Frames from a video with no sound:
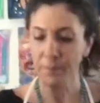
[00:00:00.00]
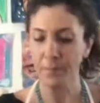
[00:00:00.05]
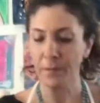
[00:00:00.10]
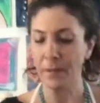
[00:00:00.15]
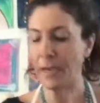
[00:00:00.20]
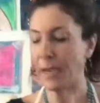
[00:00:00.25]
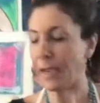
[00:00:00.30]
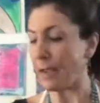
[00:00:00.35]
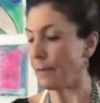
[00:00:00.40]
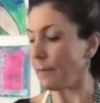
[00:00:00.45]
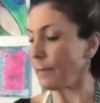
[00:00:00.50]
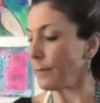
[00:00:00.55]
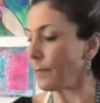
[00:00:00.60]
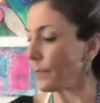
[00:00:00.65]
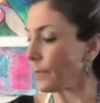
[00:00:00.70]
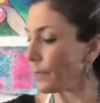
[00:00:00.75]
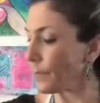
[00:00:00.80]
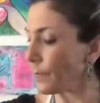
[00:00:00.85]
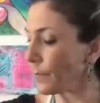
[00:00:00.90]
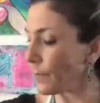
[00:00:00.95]
Okay,
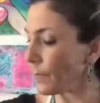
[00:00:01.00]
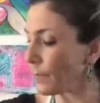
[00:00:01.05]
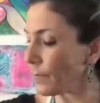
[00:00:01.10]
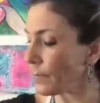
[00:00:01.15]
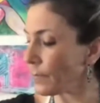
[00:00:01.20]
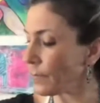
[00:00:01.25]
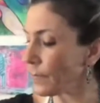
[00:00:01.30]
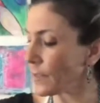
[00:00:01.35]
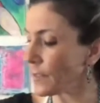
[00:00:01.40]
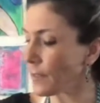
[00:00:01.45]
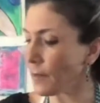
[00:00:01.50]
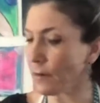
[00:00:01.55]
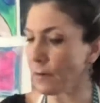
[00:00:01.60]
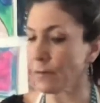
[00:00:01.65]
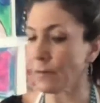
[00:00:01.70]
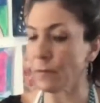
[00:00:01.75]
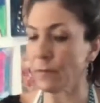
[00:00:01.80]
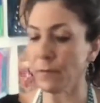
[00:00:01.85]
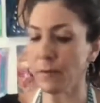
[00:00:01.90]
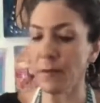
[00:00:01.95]

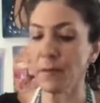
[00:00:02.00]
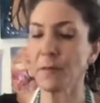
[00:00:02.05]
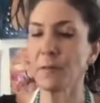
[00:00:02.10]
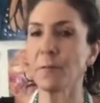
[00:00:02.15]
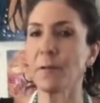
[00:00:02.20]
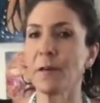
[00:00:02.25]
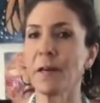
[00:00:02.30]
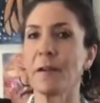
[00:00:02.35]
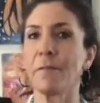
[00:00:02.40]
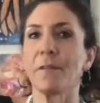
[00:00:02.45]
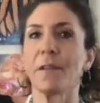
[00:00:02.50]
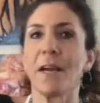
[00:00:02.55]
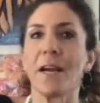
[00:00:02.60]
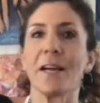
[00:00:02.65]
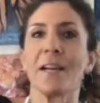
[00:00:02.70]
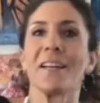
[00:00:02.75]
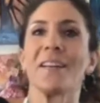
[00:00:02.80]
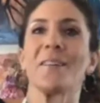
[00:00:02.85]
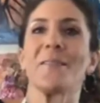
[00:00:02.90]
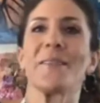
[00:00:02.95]
so here's what I've
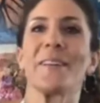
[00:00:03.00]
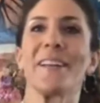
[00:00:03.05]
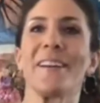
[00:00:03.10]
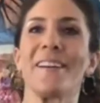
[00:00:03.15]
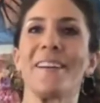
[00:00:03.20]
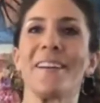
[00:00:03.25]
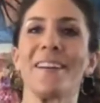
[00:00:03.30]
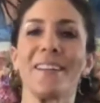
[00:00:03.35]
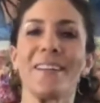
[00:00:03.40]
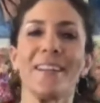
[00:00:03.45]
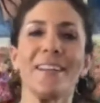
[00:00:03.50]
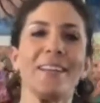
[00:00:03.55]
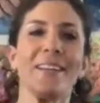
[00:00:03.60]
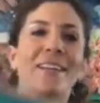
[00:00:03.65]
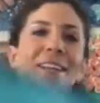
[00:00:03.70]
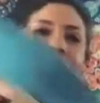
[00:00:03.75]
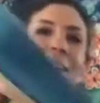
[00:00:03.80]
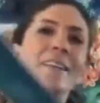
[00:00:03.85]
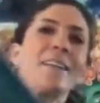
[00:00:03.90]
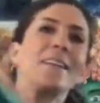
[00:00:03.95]
got going on.
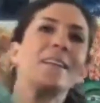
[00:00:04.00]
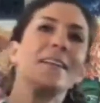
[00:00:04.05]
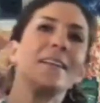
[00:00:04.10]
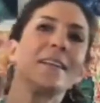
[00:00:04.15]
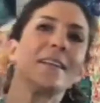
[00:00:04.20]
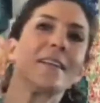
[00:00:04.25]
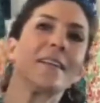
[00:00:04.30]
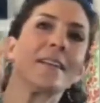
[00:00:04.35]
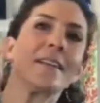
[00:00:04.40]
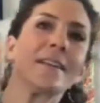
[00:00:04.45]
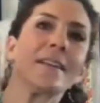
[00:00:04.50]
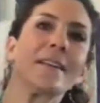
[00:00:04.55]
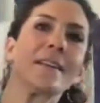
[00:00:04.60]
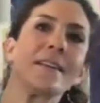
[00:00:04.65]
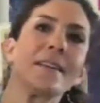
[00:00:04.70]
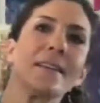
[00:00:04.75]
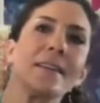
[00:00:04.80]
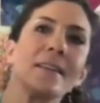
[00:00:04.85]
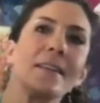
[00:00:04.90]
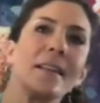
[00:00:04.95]

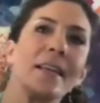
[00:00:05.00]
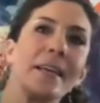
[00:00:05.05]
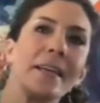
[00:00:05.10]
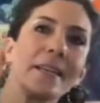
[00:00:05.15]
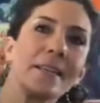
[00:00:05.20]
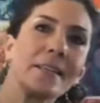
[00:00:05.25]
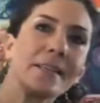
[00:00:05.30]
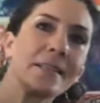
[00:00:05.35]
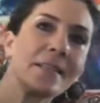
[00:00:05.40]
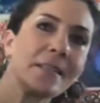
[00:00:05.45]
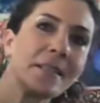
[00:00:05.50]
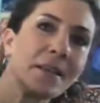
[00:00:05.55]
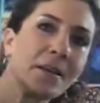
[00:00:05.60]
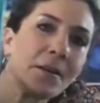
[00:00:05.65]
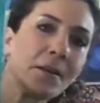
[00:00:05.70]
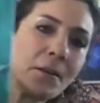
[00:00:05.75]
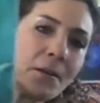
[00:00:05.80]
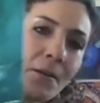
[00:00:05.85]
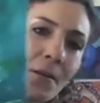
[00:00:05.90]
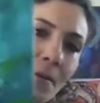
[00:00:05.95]
Like
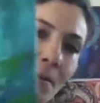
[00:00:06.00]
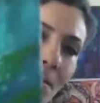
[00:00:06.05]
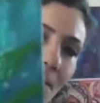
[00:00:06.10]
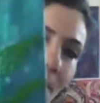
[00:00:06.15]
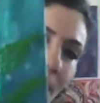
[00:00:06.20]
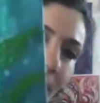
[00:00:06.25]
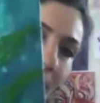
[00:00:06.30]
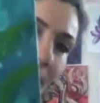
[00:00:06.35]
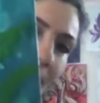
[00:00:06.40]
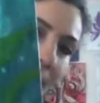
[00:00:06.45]
so.